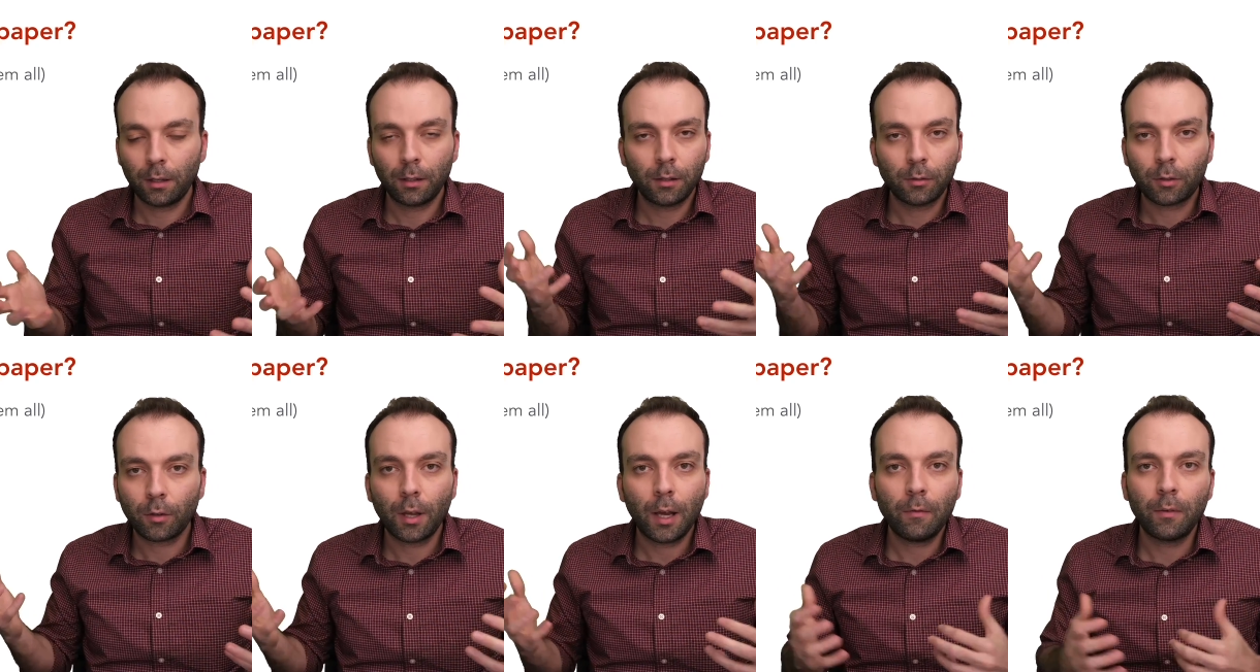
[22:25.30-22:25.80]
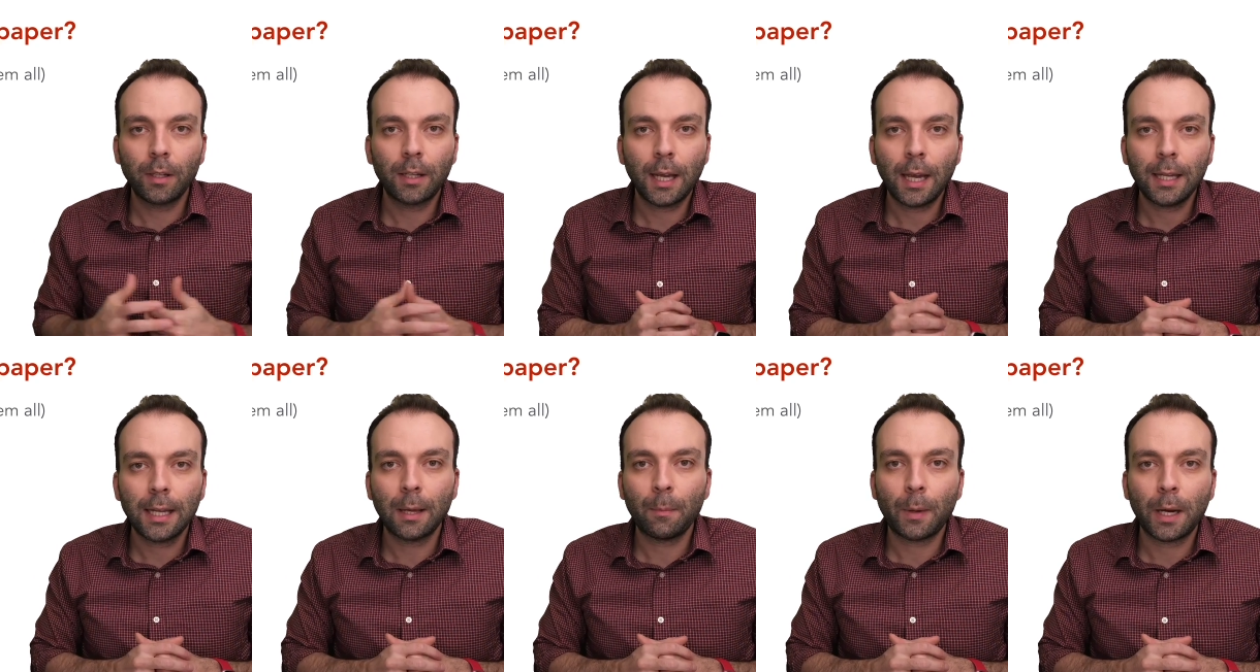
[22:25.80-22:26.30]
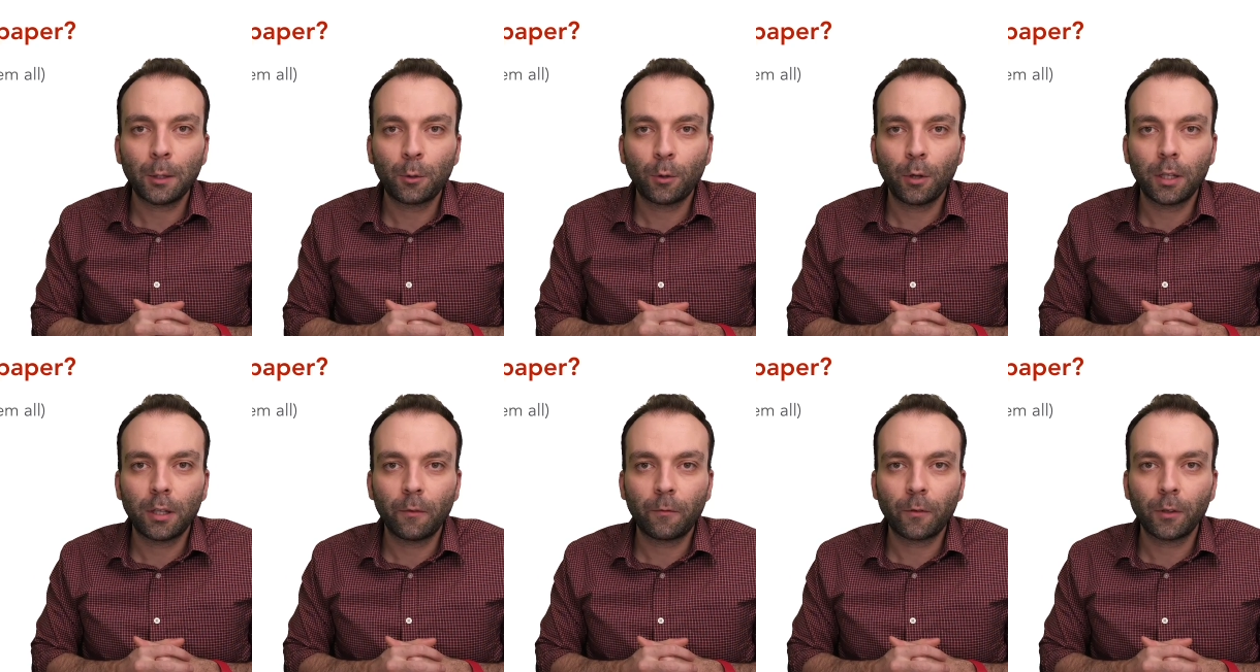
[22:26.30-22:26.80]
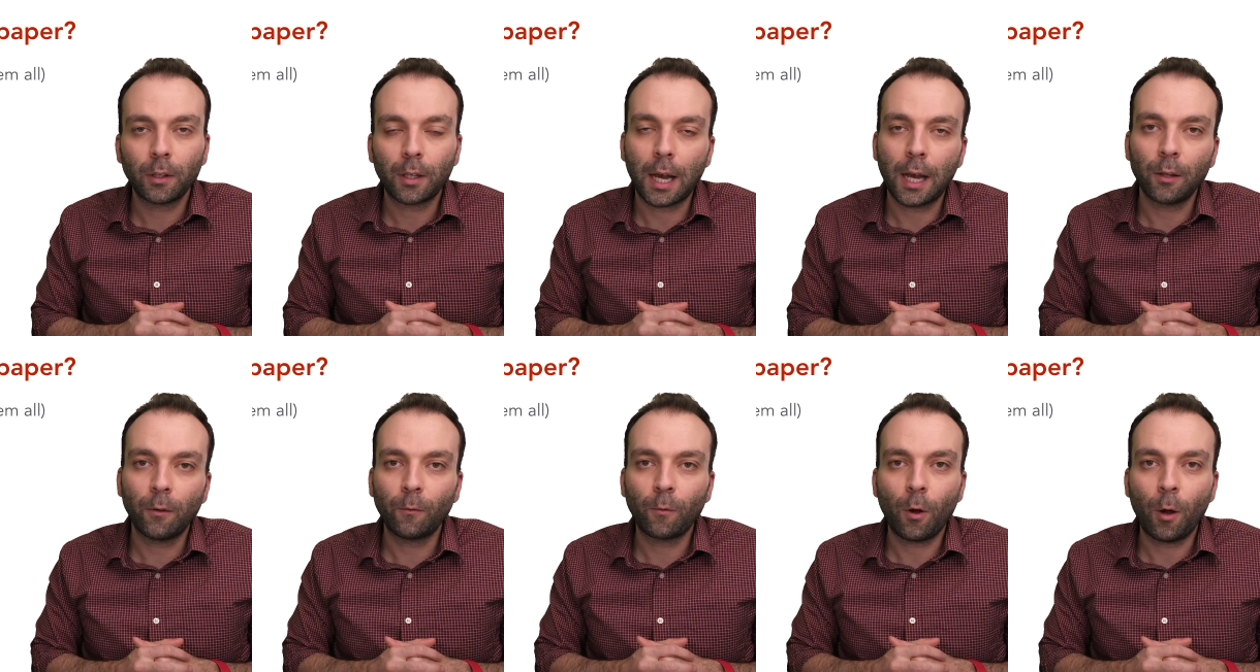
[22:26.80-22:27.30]
so every day they might do a different
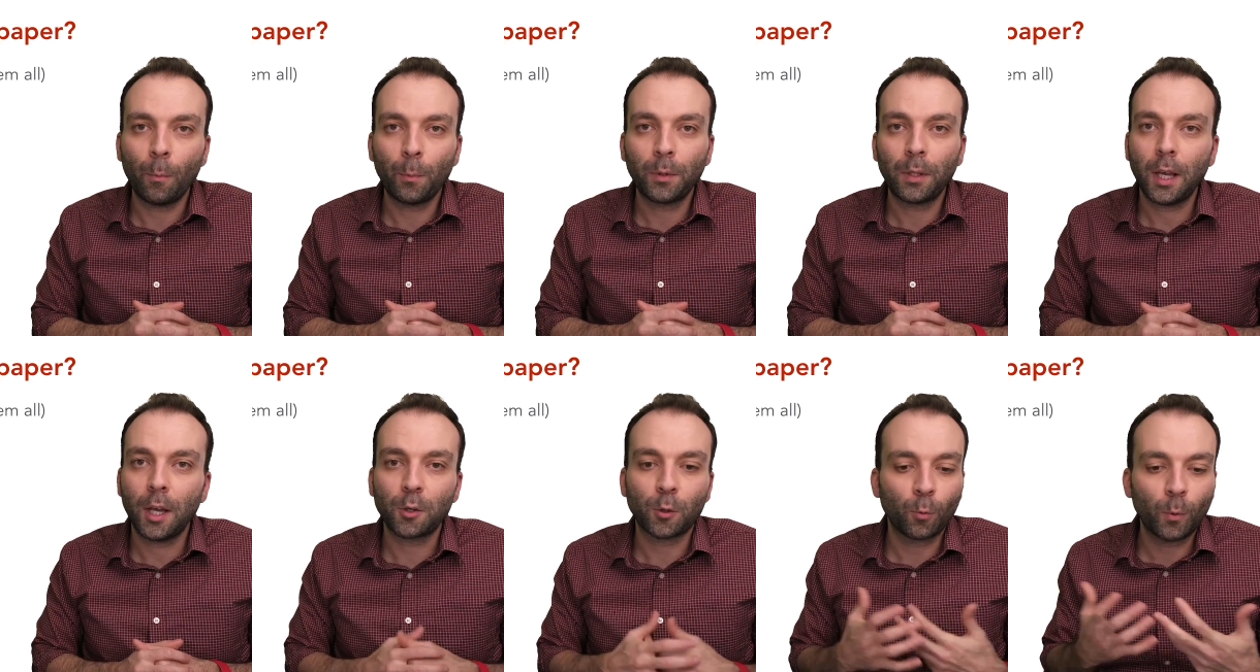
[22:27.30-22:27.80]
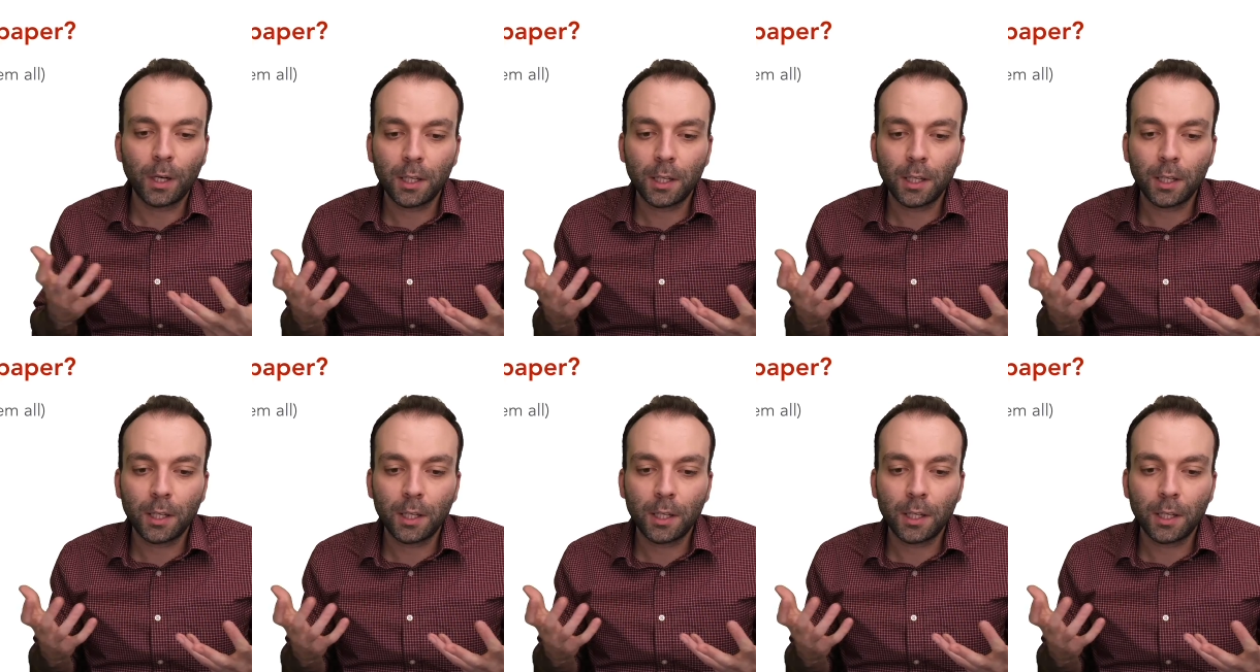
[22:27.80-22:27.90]
kind of computation.